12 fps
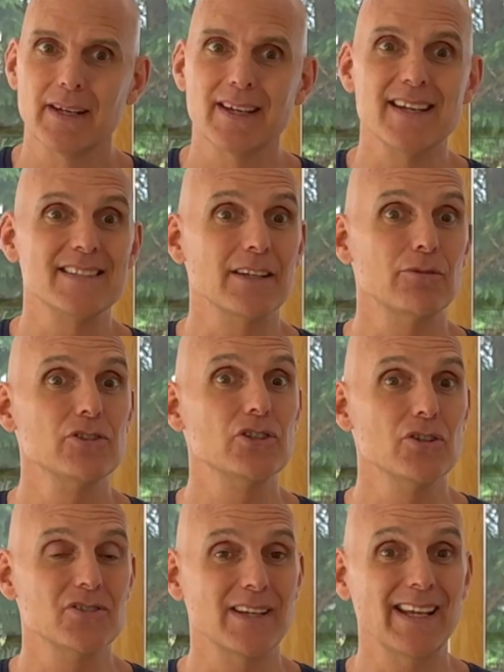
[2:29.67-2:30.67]
Is it
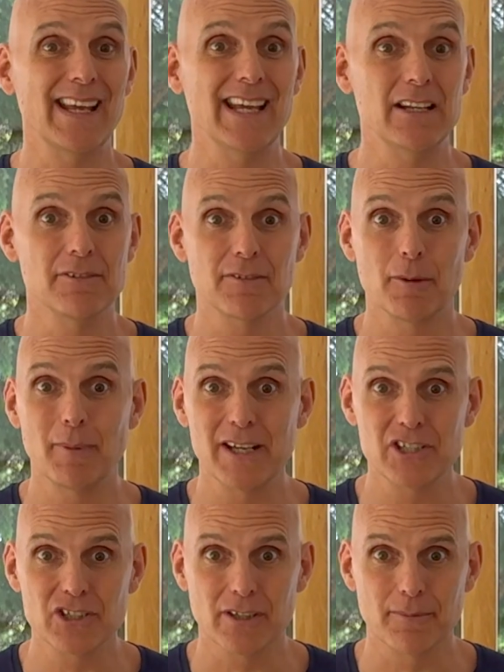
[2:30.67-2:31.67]
reducing
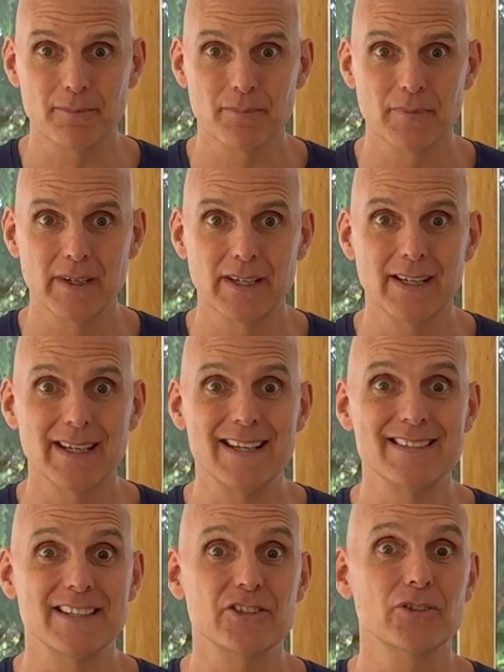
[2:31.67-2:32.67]
inflammation?
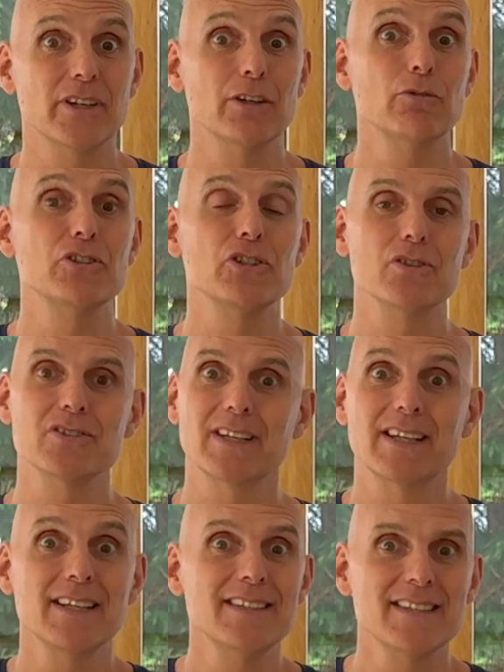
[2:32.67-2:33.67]
Is it trying to reduce a
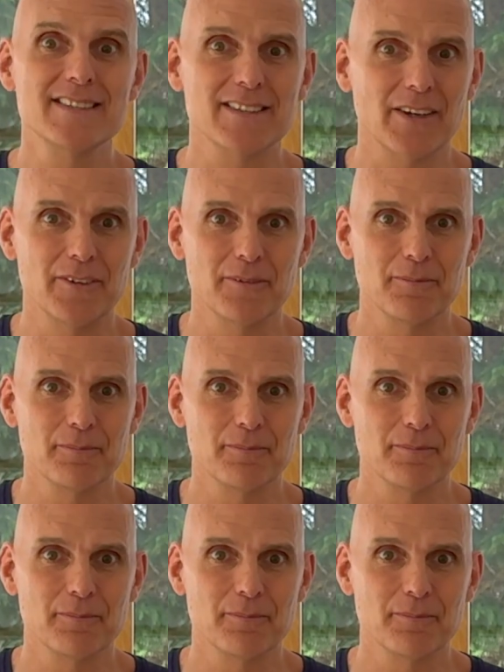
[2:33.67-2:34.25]
kidney stone?